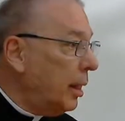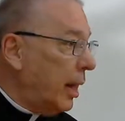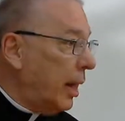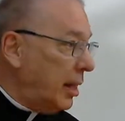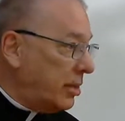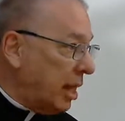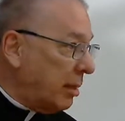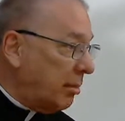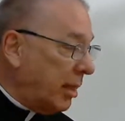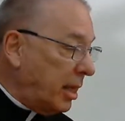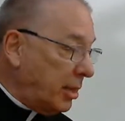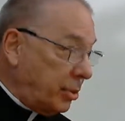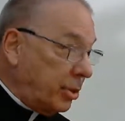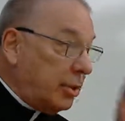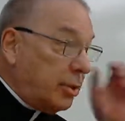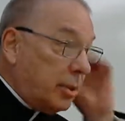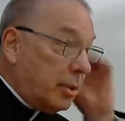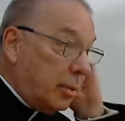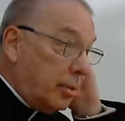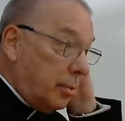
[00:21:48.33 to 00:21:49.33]
As I
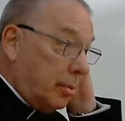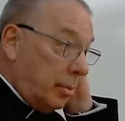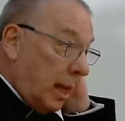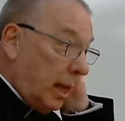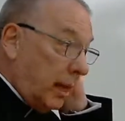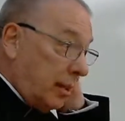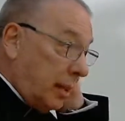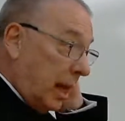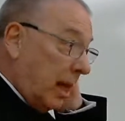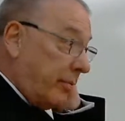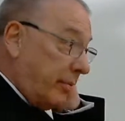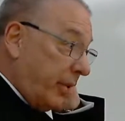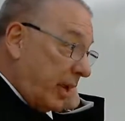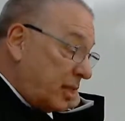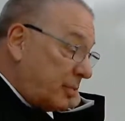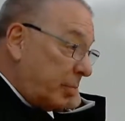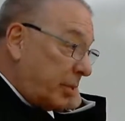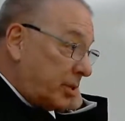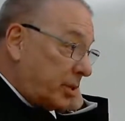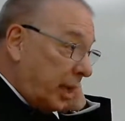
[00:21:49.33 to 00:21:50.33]
mentioned to you at
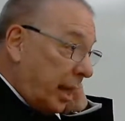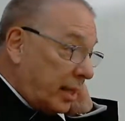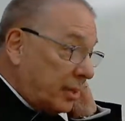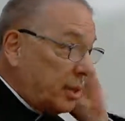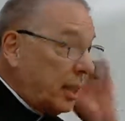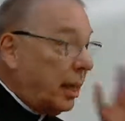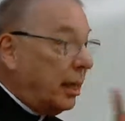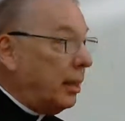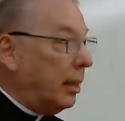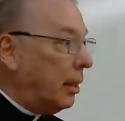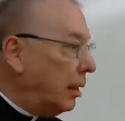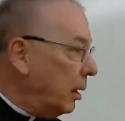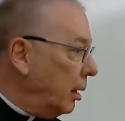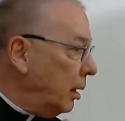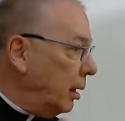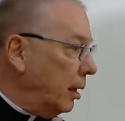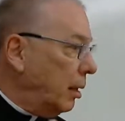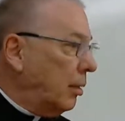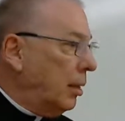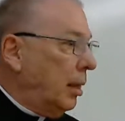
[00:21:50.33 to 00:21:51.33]
Vespers last night,
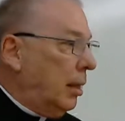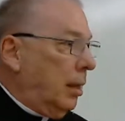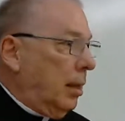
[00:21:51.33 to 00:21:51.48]
you know,